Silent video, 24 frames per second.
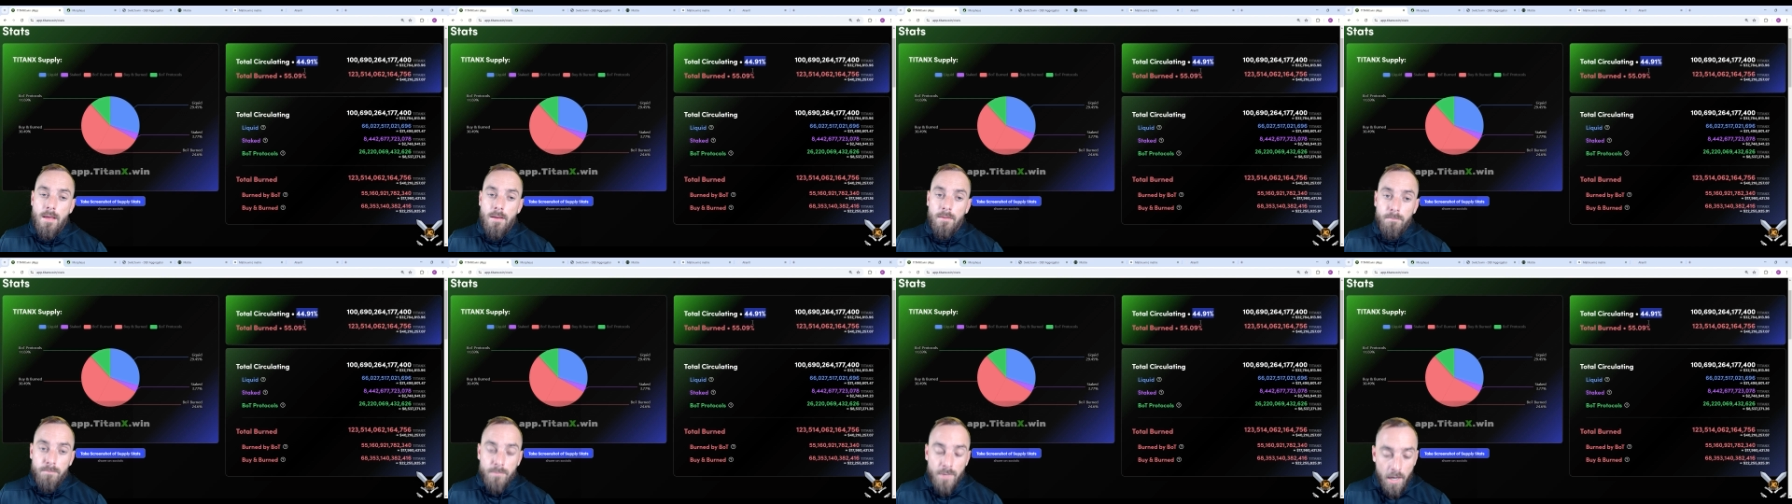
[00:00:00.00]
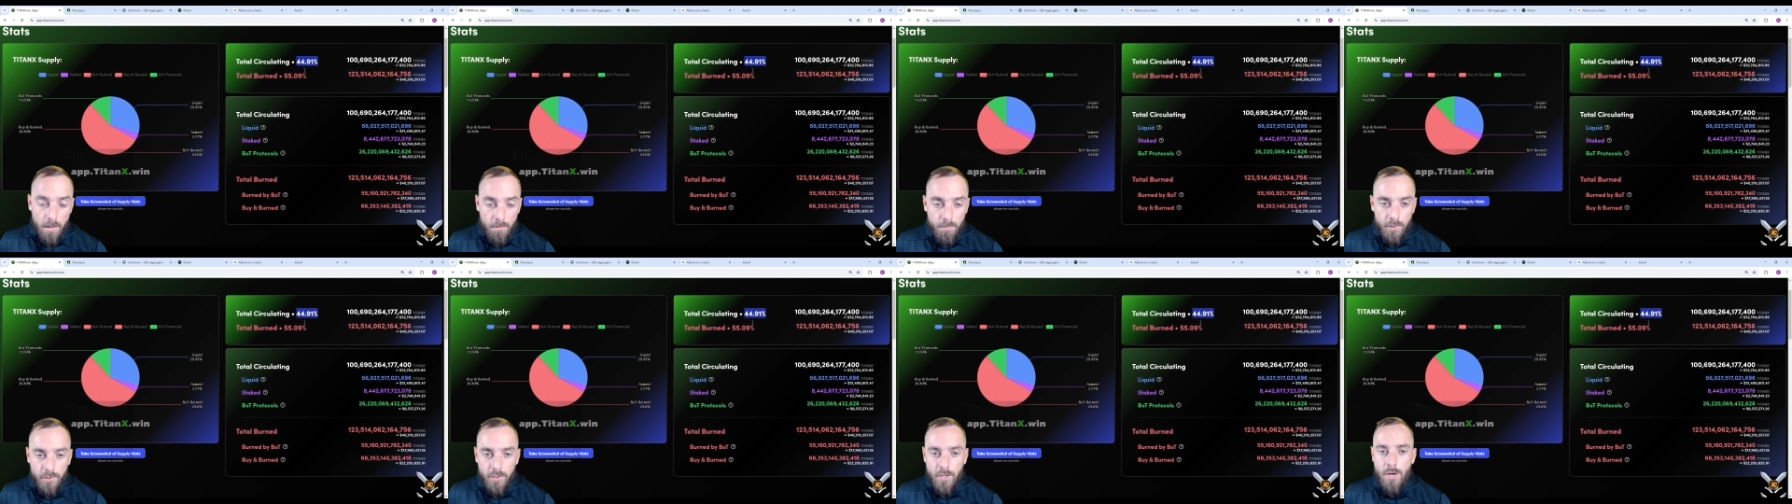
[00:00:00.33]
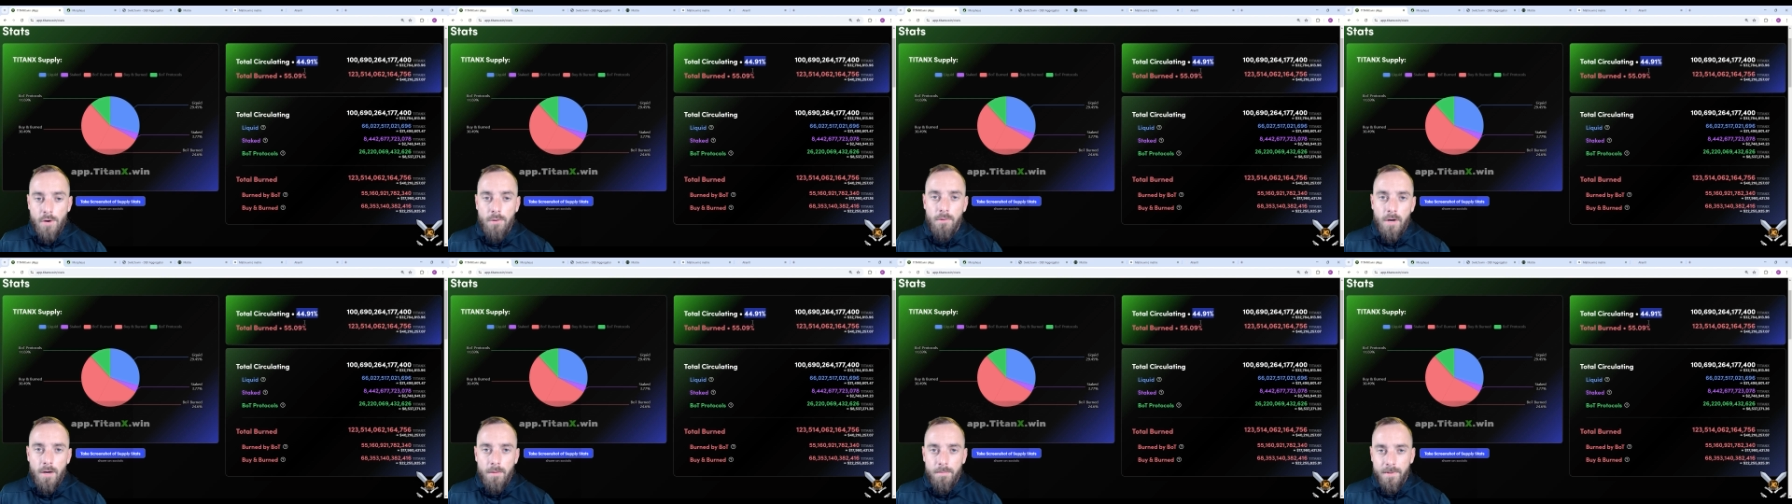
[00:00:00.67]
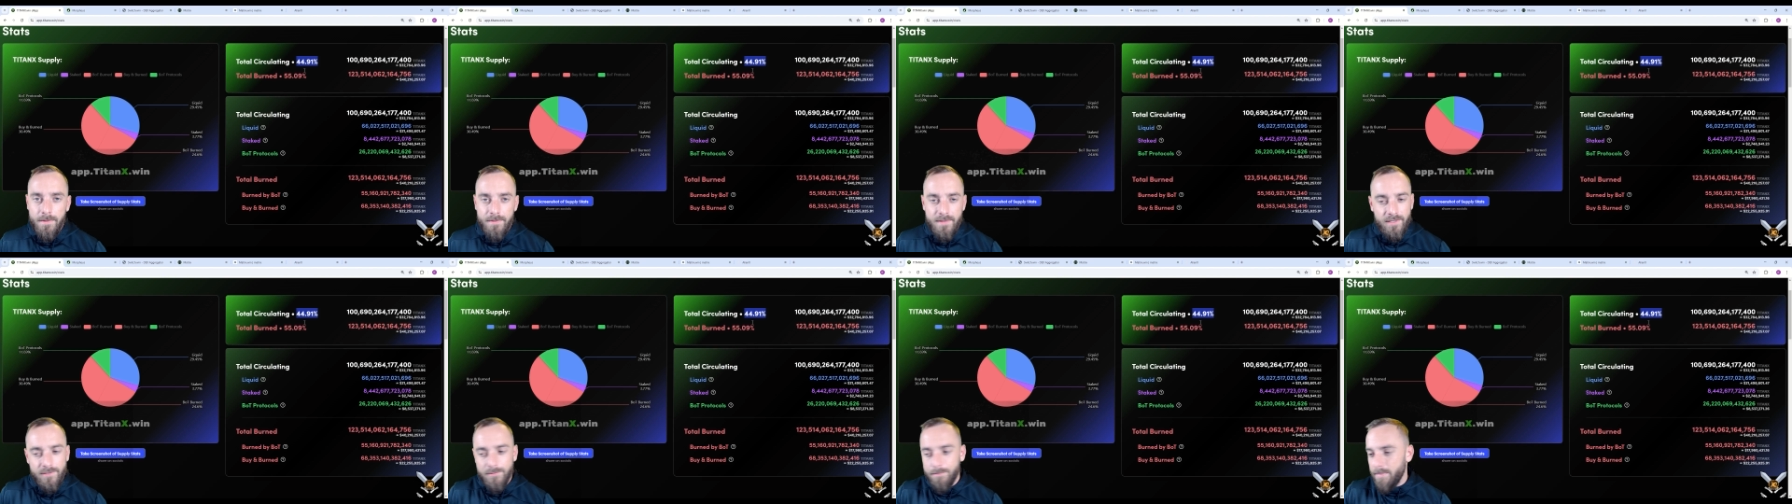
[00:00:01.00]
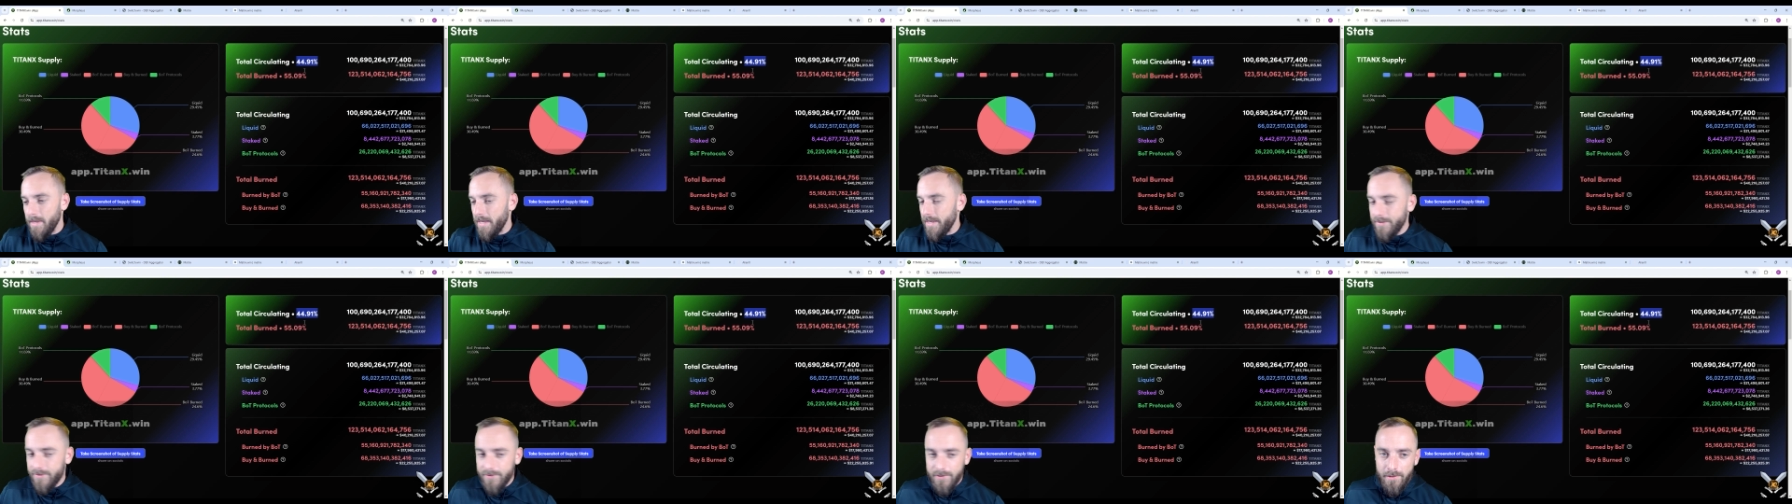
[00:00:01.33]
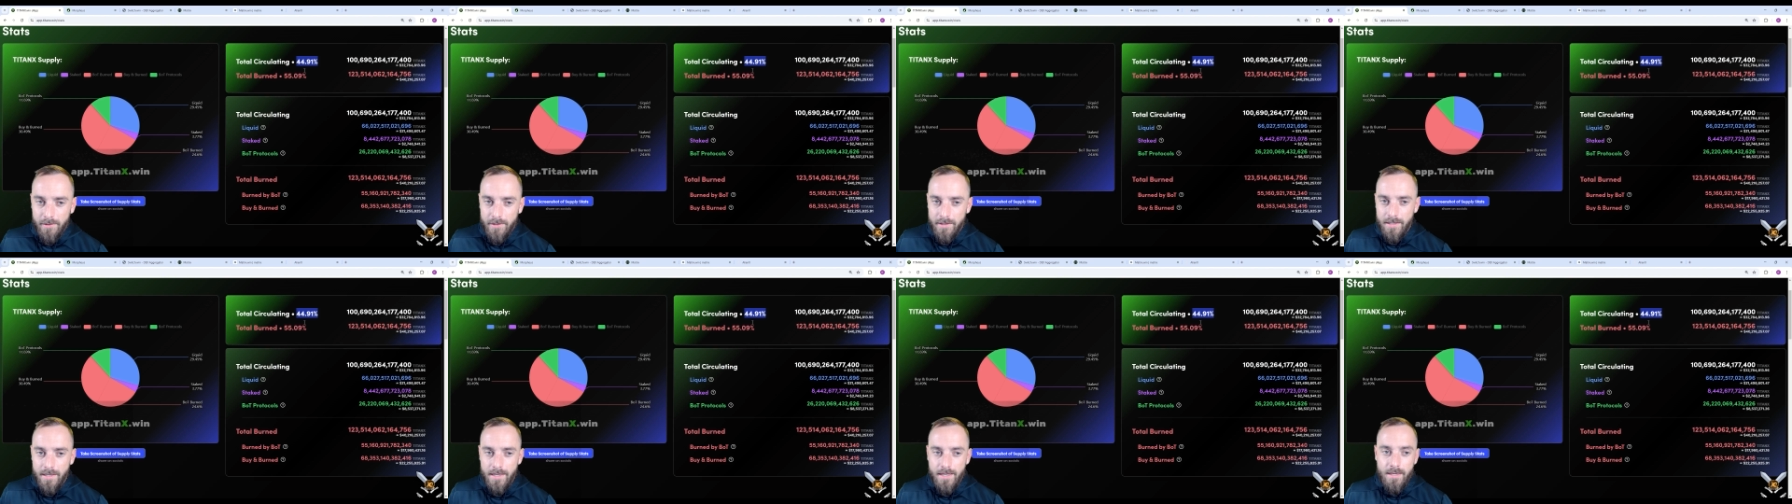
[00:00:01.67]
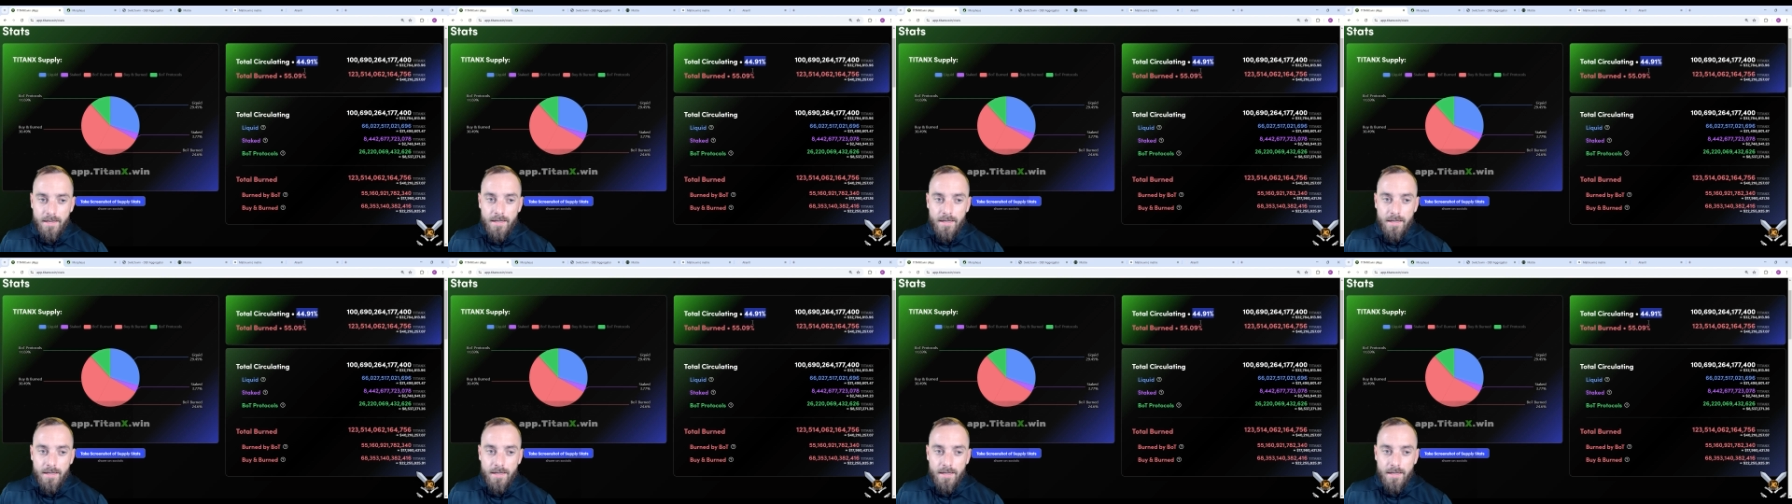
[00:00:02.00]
number go up. That's basically it.